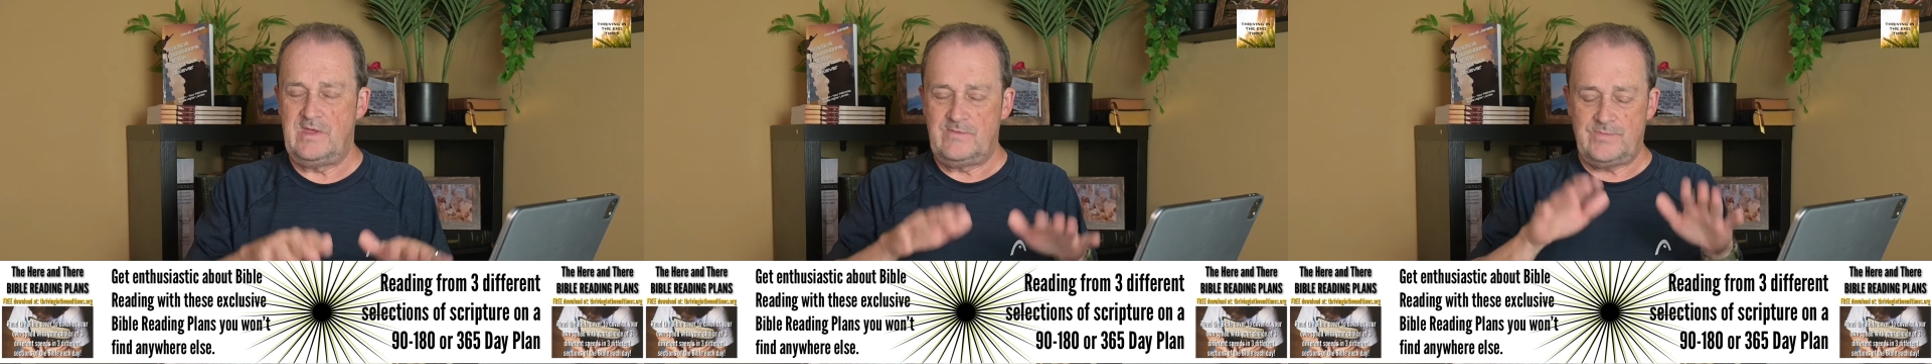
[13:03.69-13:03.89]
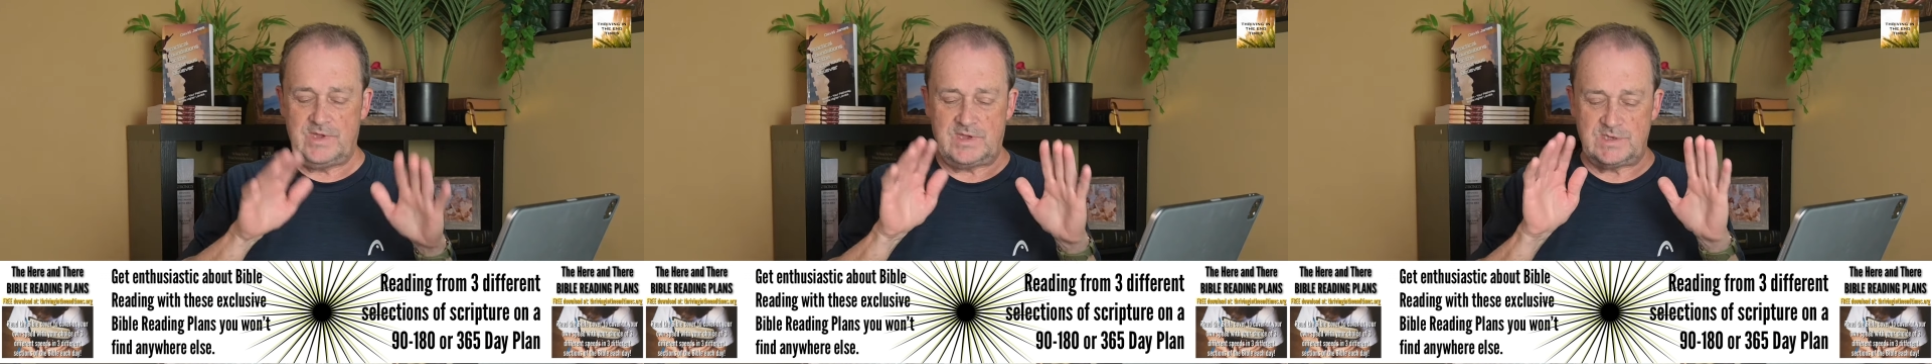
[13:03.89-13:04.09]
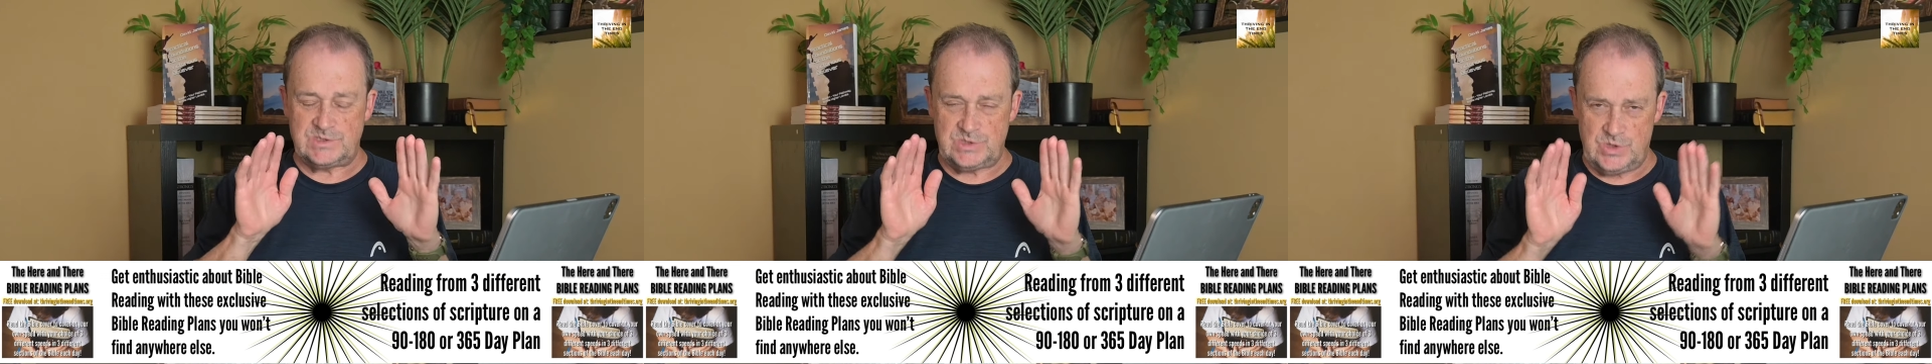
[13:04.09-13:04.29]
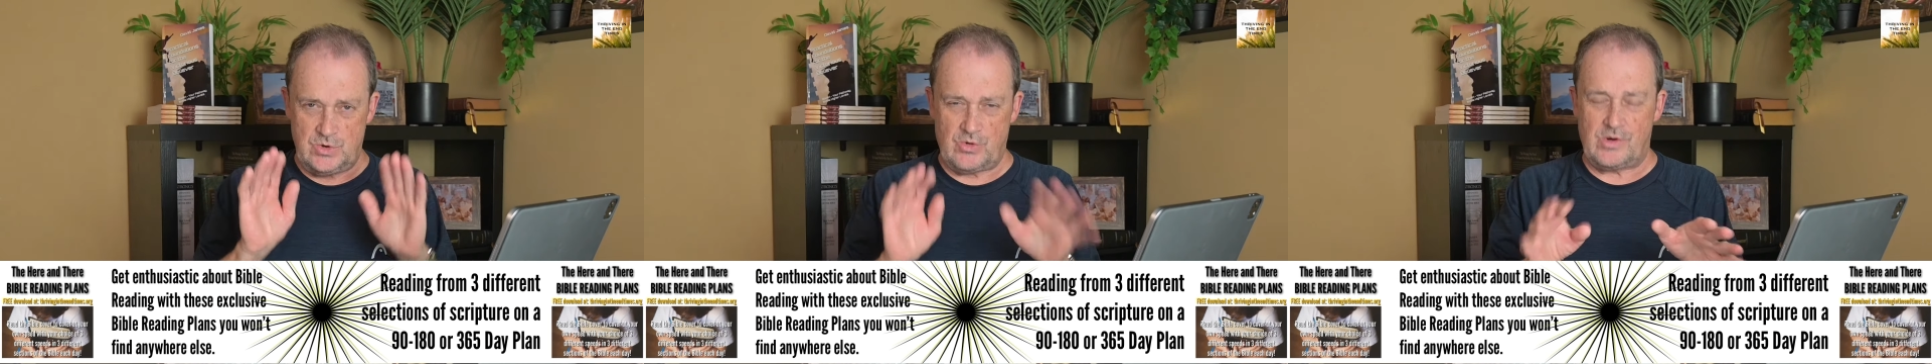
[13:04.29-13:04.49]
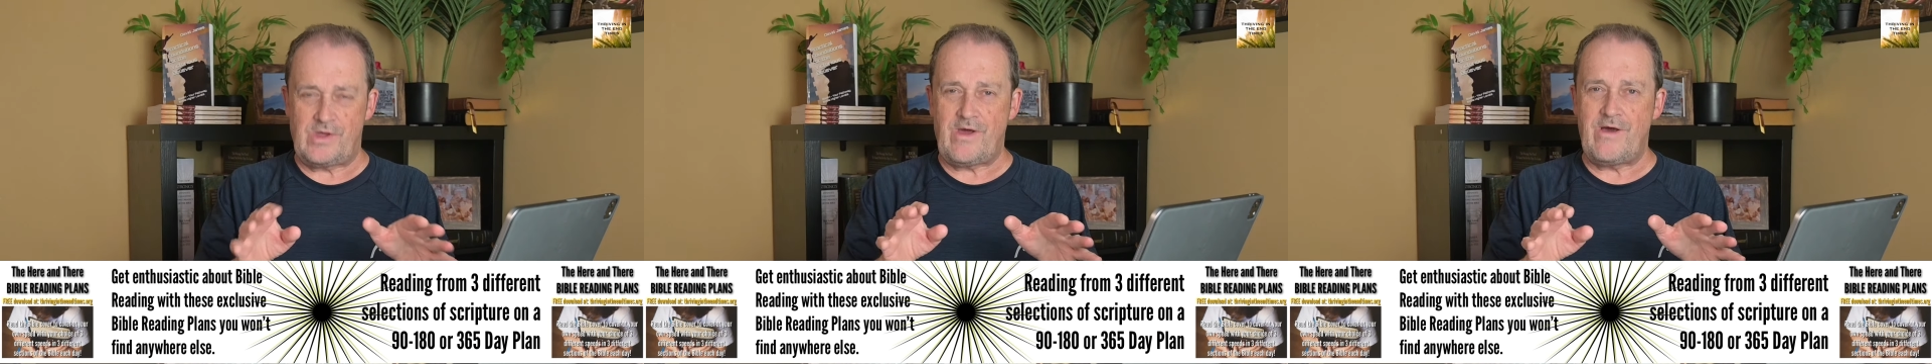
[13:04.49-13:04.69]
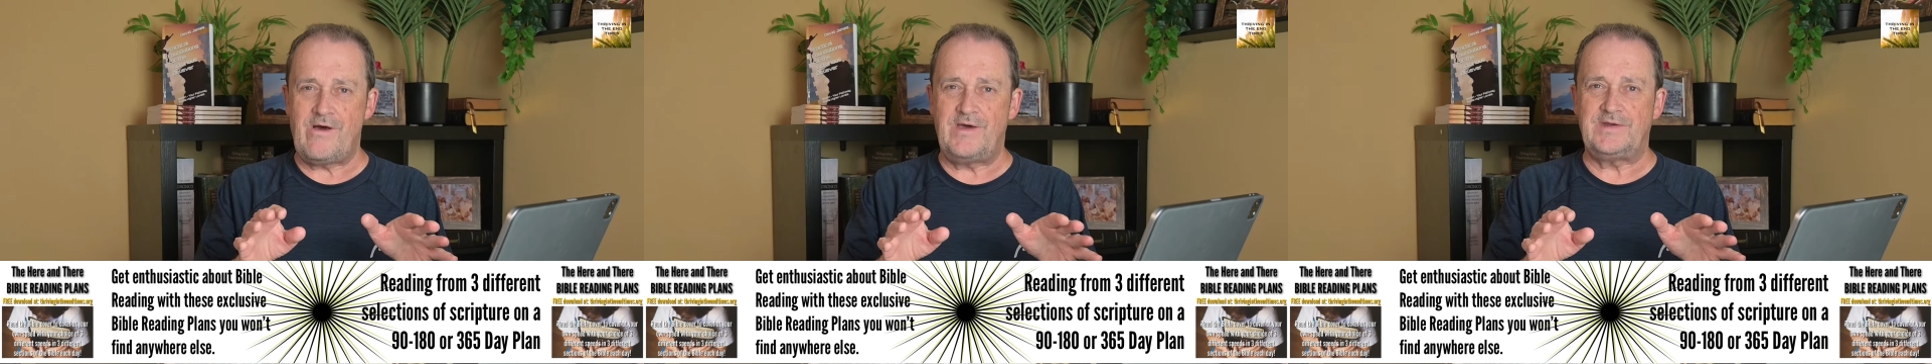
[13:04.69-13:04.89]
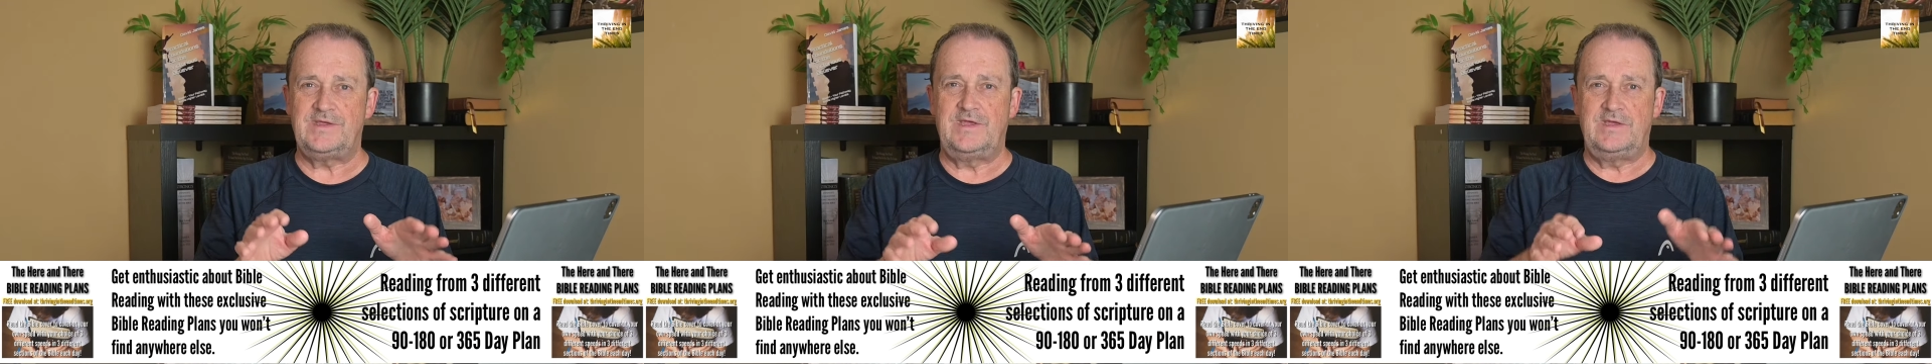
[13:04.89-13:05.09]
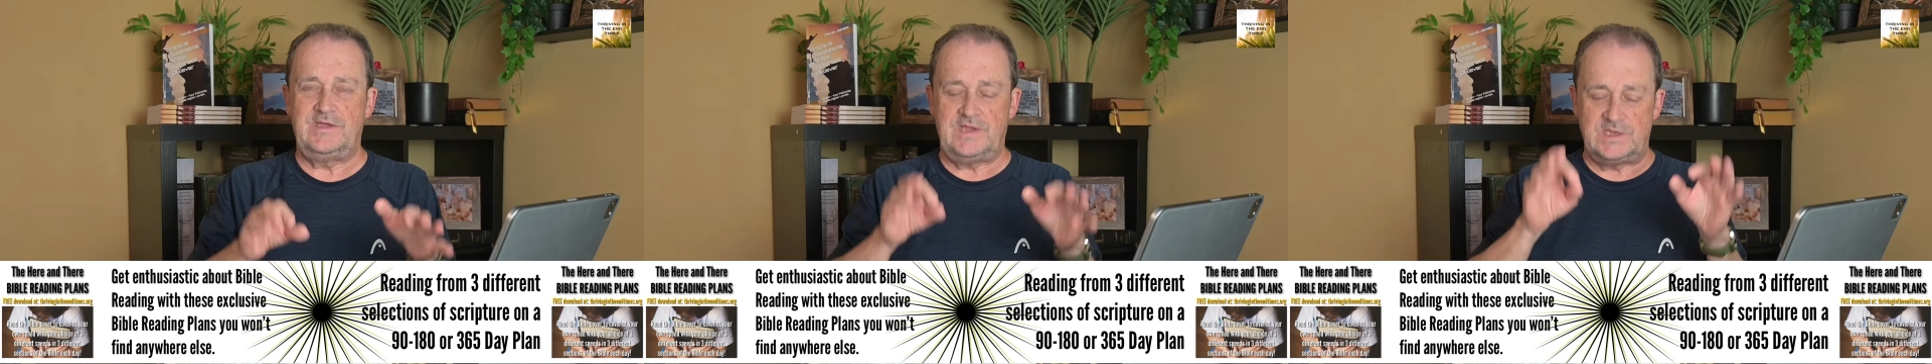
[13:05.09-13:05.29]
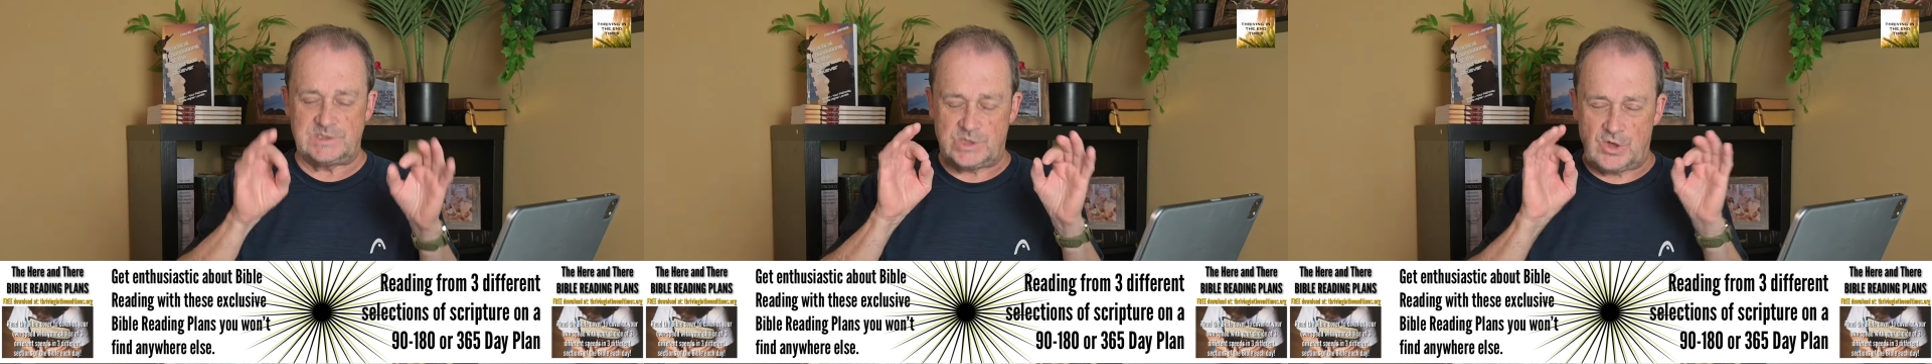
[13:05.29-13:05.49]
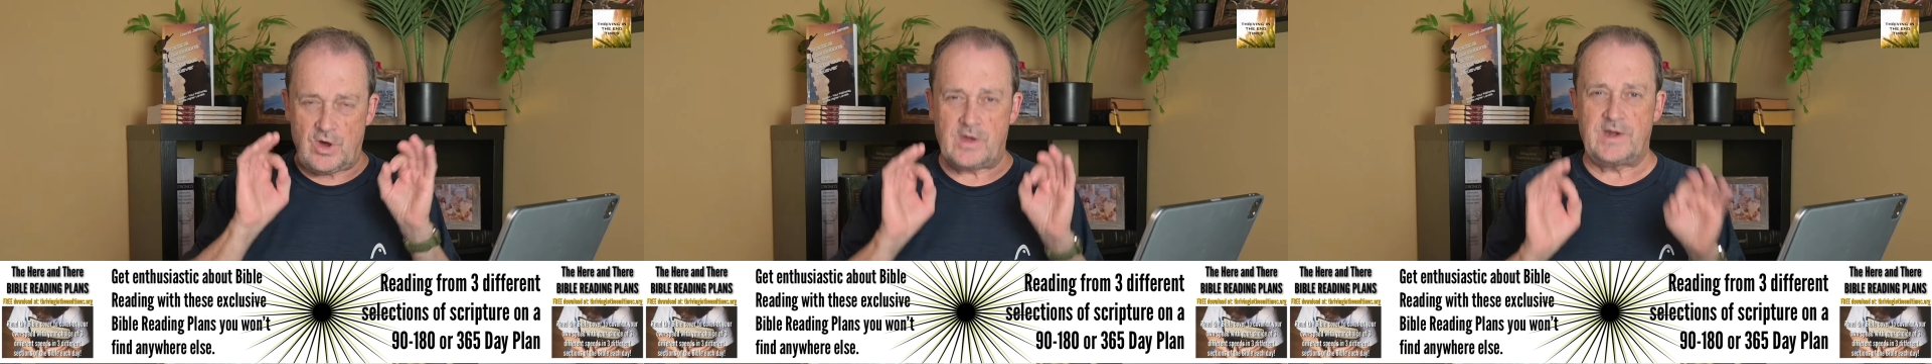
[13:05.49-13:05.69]
because your God has
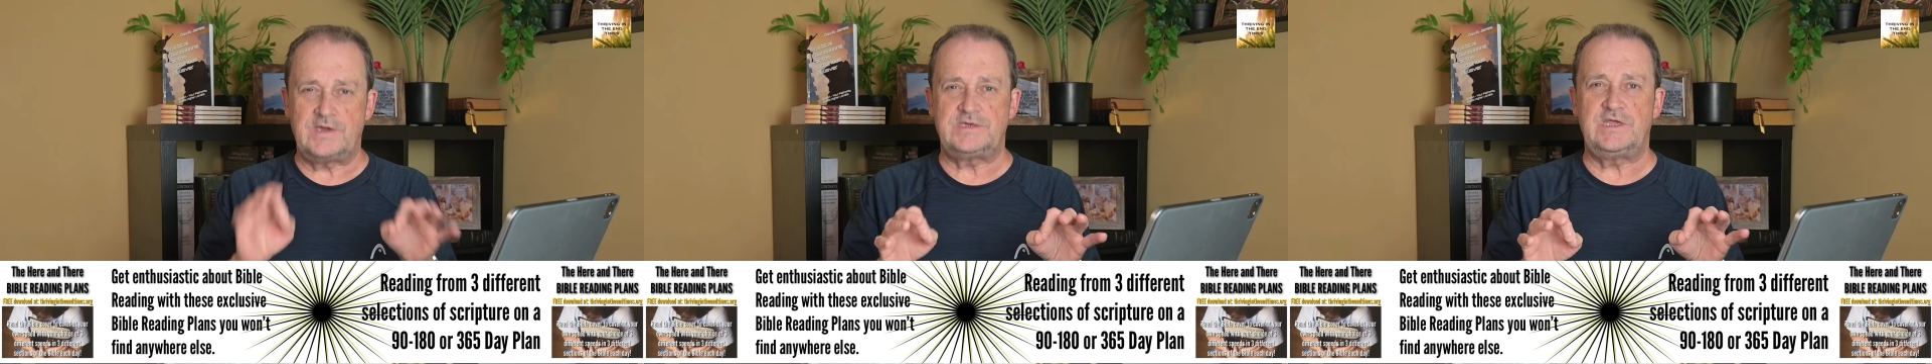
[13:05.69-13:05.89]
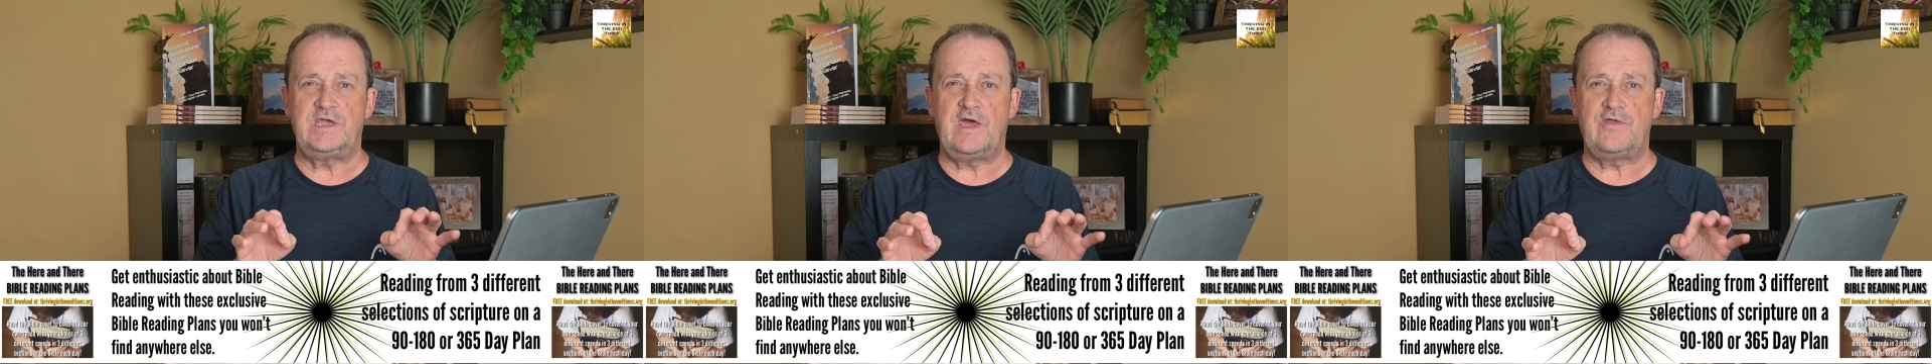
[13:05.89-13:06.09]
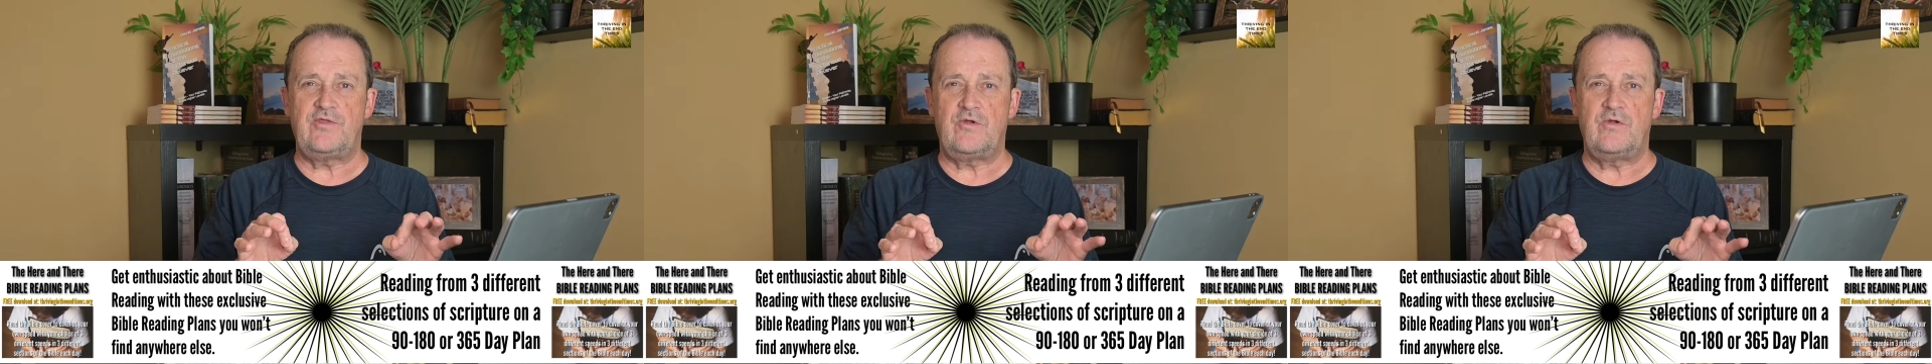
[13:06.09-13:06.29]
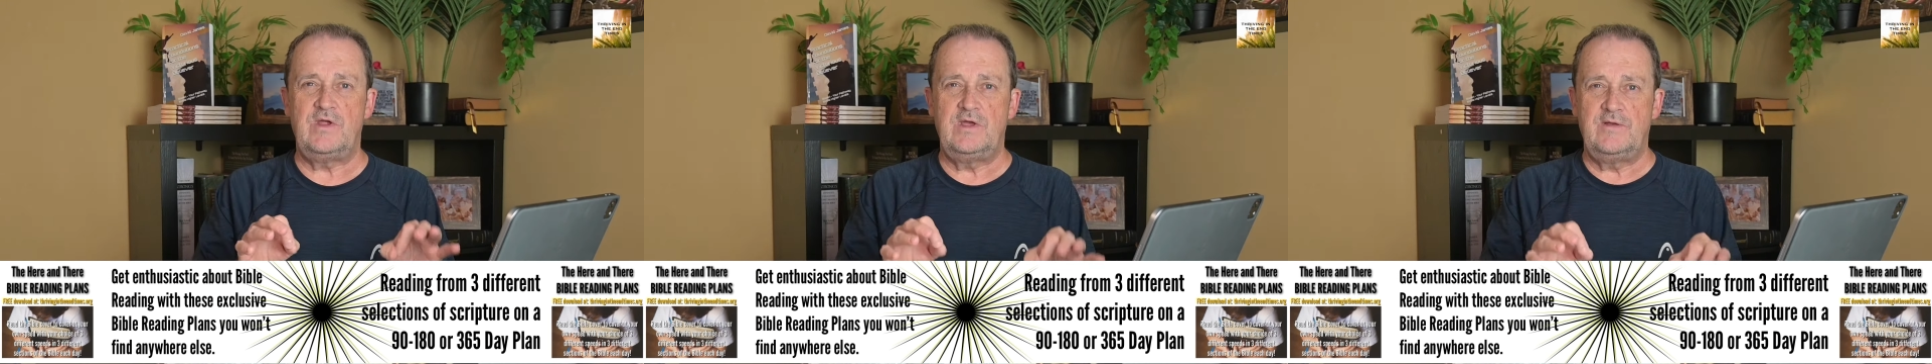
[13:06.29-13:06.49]
got it together.